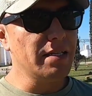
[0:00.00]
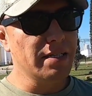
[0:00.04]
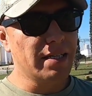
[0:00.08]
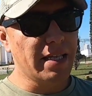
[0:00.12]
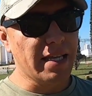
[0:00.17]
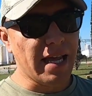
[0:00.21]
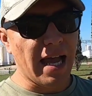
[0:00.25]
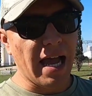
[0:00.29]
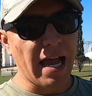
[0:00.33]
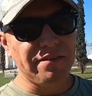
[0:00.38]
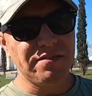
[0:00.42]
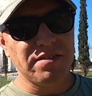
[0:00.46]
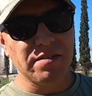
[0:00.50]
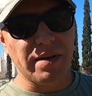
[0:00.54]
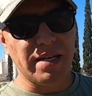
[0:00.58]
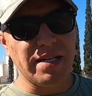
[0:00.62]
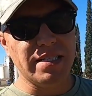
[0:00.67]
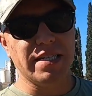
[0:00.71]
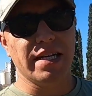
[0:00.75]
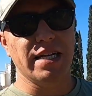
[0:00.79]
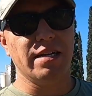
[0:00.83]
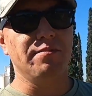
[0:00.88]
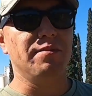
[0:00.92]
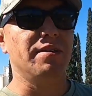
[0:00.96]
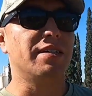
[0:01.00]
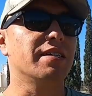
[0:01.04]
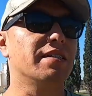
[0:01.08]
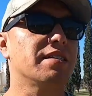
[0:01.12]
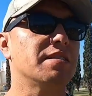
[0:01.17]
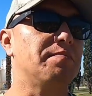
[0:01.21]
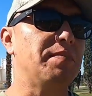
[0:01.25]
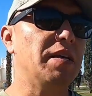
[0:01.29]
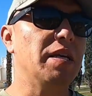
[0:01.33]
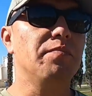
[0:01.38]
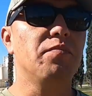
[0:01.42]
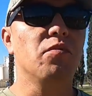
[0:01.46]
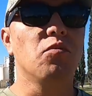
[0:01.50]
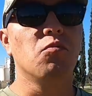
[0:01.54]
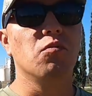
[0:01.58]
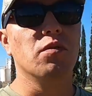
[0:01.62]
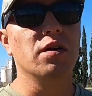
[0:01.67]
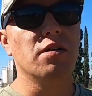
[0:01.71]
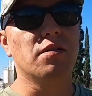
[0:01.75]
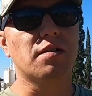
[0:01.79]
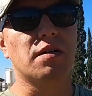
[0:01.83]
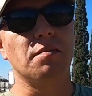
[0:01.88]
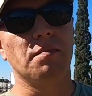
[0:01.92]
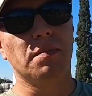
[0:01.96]
they have to maintain it because the people
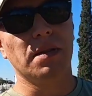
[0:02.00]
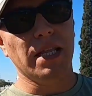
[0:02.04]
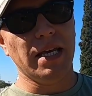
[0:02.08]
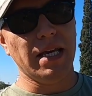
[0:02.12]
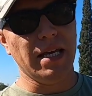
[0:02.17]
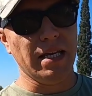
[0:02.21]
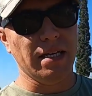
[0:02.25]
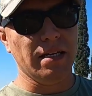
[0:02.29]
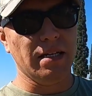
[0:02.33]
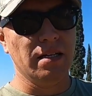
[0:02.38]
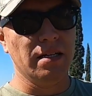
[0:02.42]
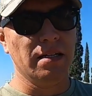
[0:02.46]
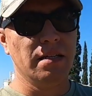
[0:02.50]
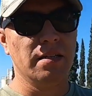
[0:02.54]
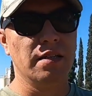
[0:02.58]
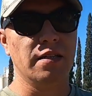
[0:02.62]
will complain.